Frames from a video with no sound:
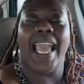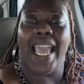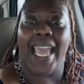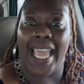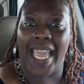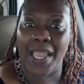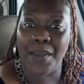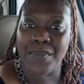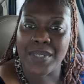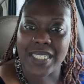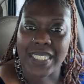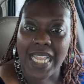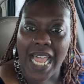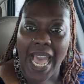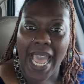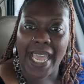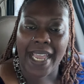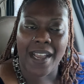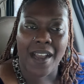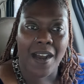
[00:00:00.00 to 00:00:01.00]
he was
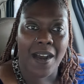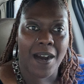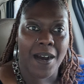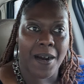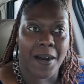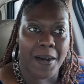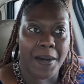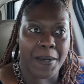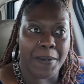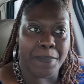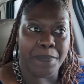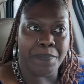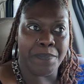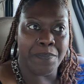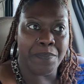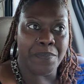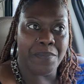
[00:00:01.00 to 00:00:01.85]
like, um,